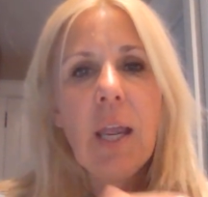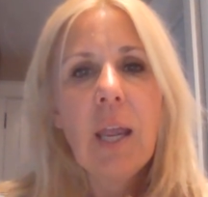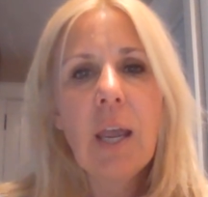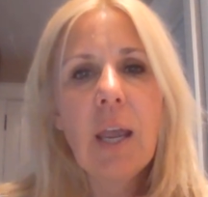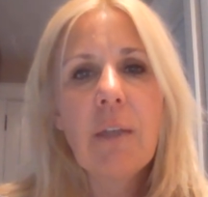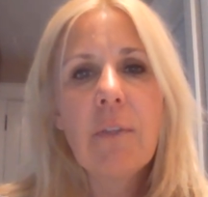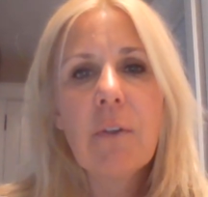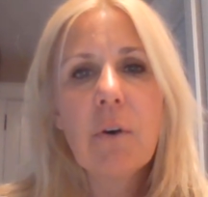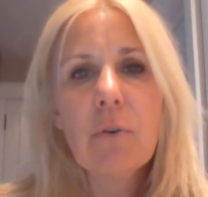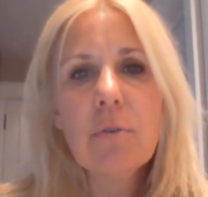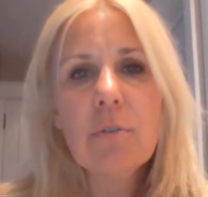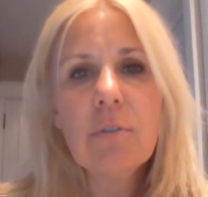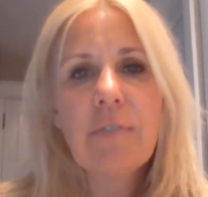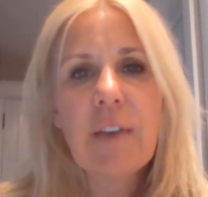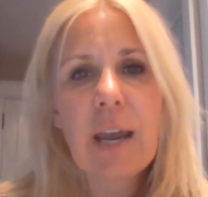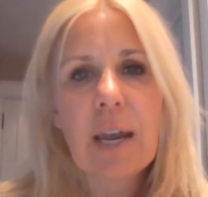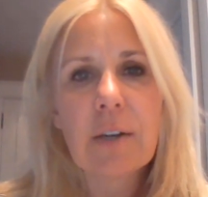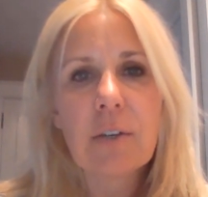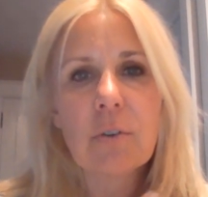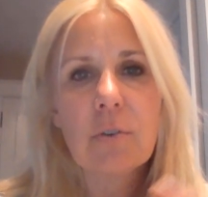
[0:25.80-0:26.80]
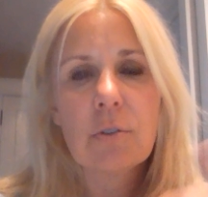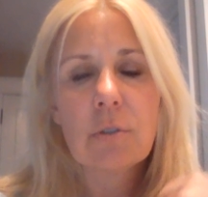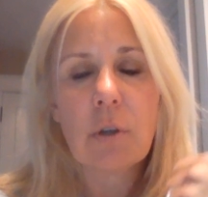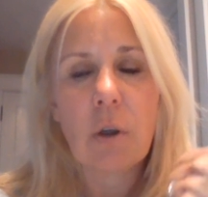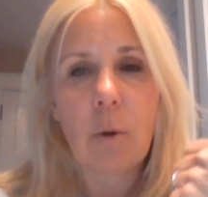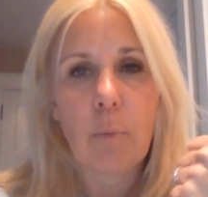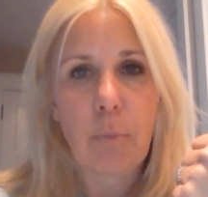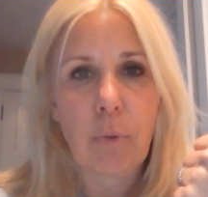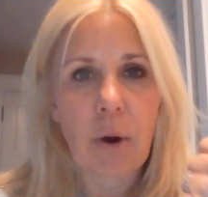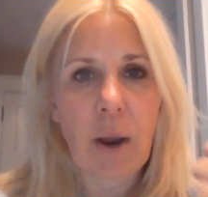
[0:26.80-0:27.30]
And those factors
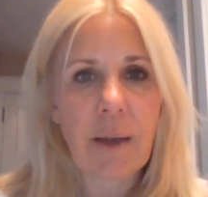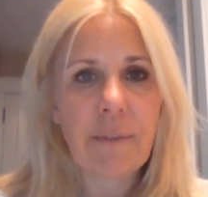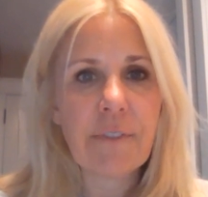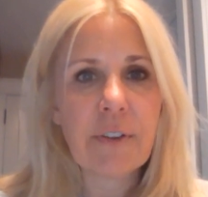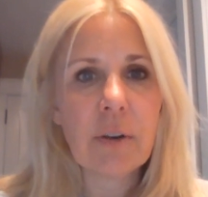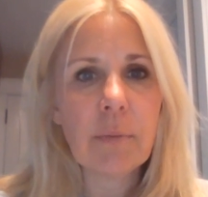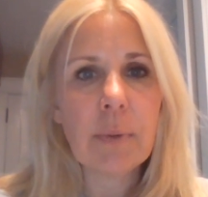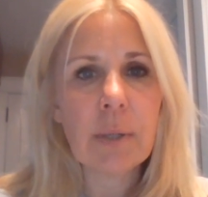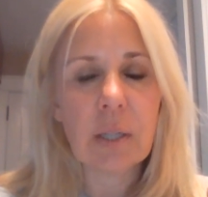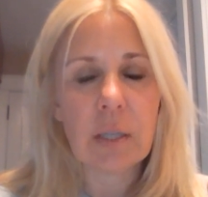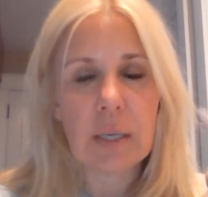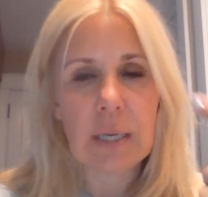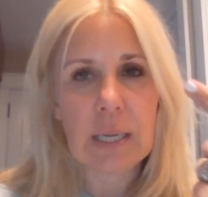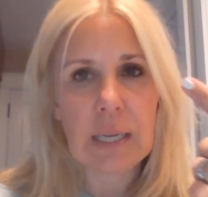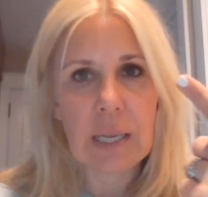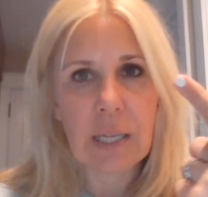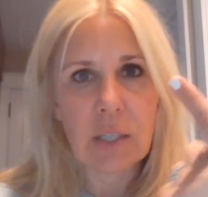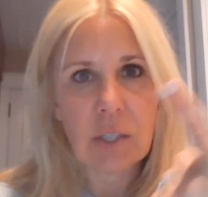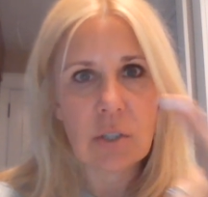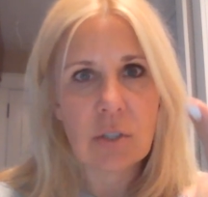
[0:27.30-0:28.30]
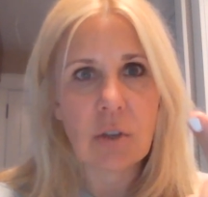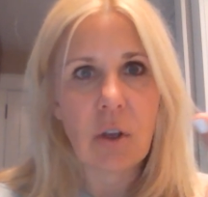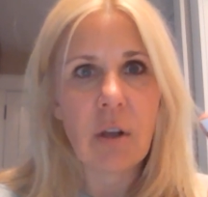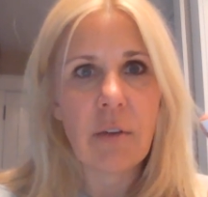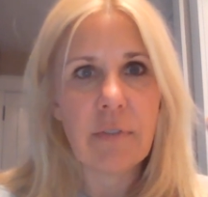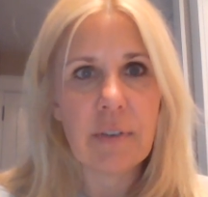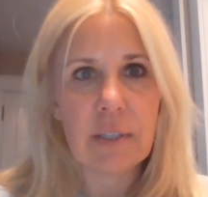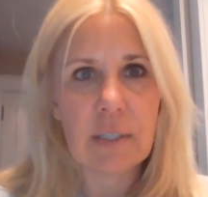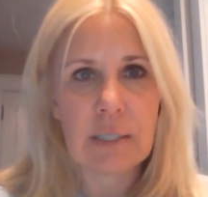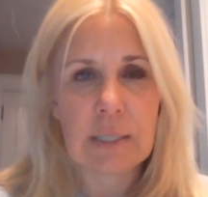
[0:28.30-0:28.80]
are profitability and
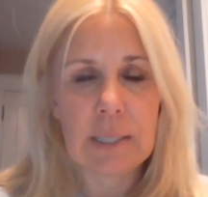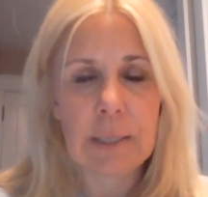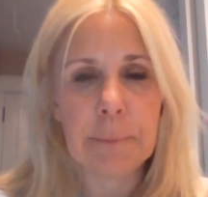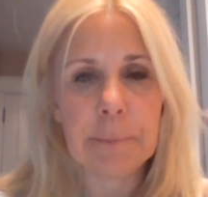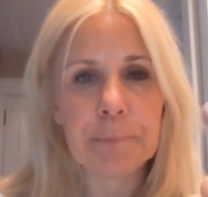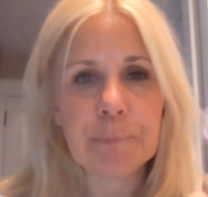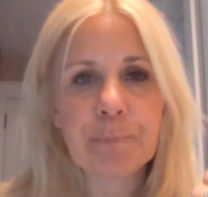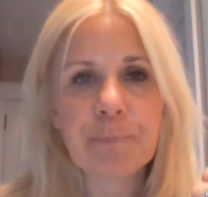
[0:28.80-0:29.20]
solvency.